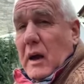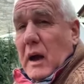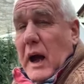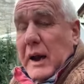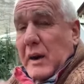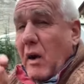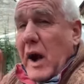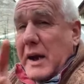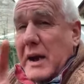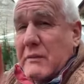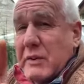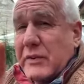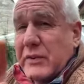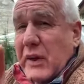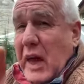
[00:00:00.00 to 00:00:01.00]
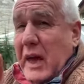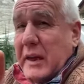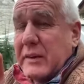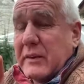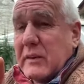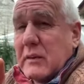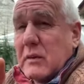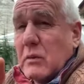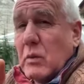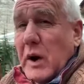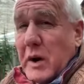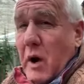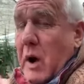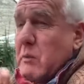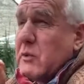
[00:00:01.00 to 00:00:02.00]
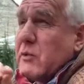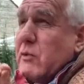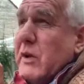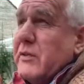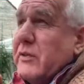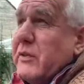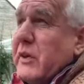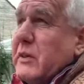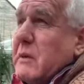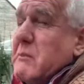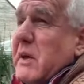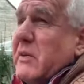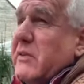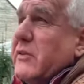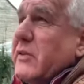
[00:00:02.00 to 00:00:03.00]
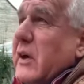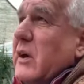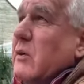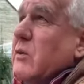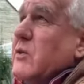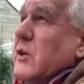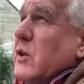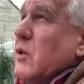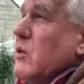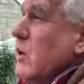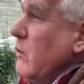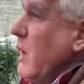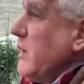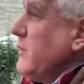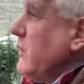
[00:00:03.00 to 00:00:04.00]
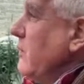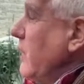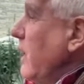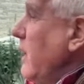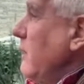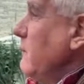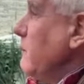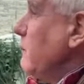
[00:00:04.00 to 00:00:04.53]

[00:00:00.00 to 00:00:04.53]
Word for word: And I never said when I was rinsing the mint's tills and all the rest of it,